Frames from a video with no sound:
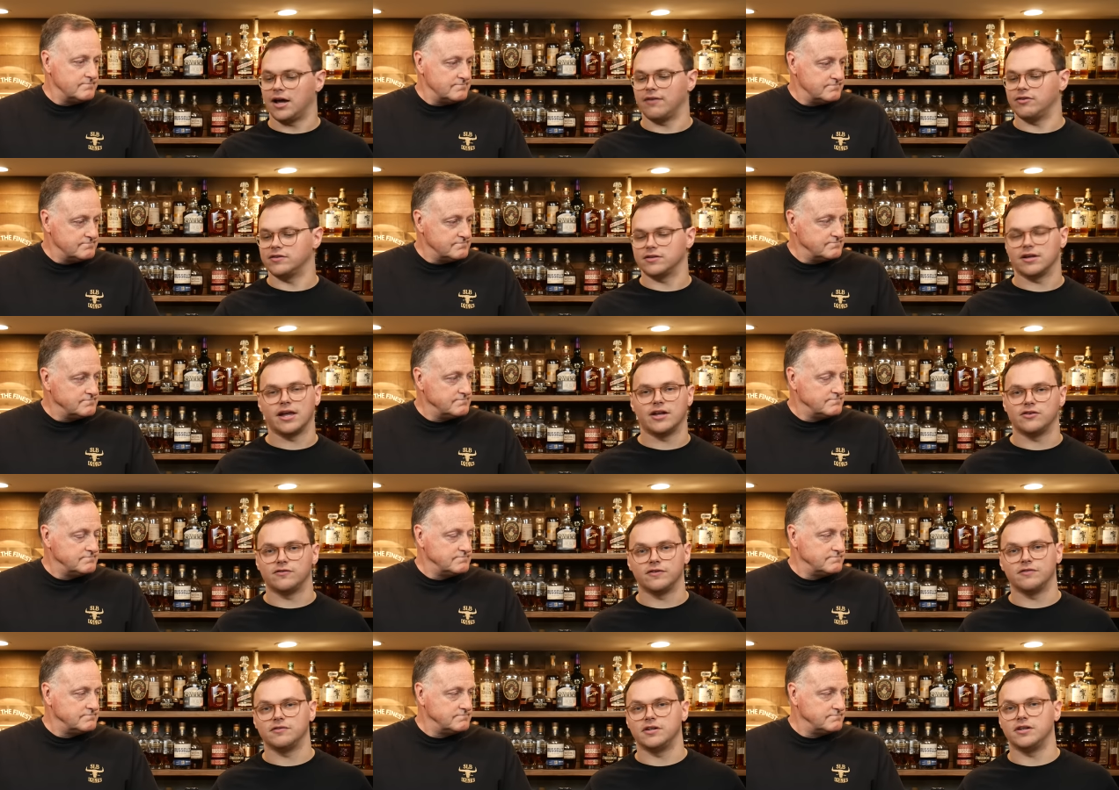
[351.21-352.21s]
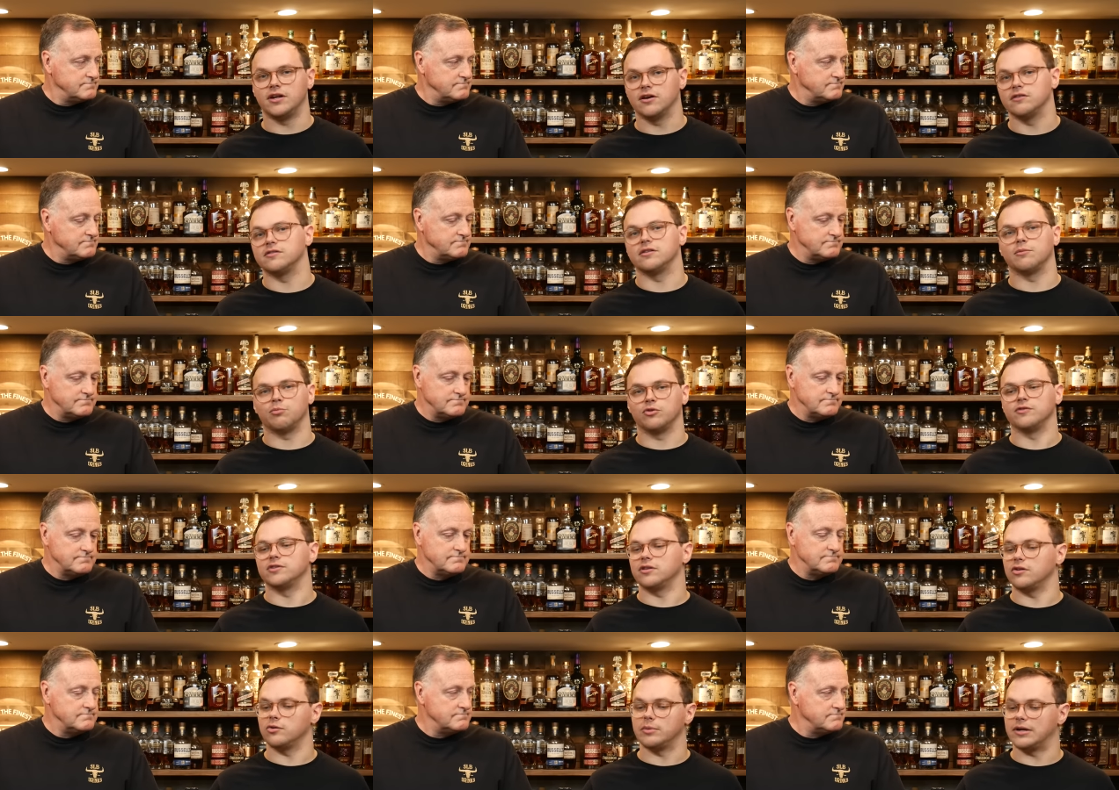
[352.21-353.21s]
Speaker 1: Obviously, aged 15 years, and the proof's
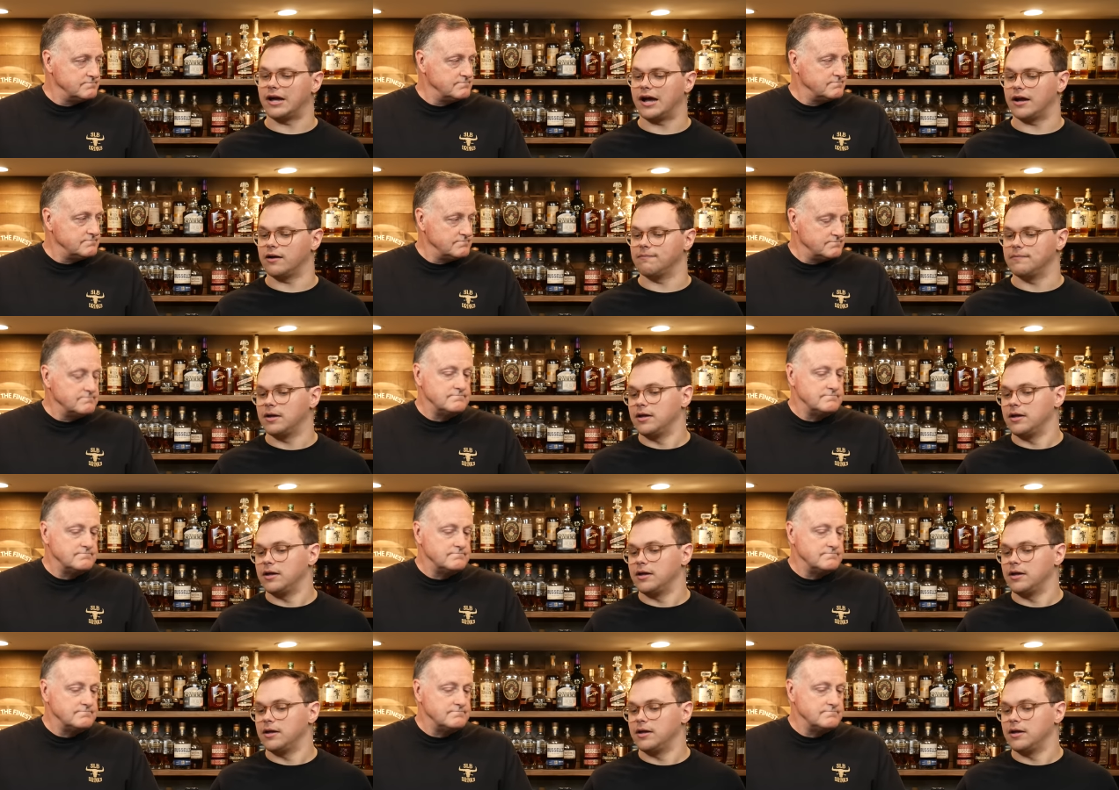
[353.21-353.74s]
a little bit higher.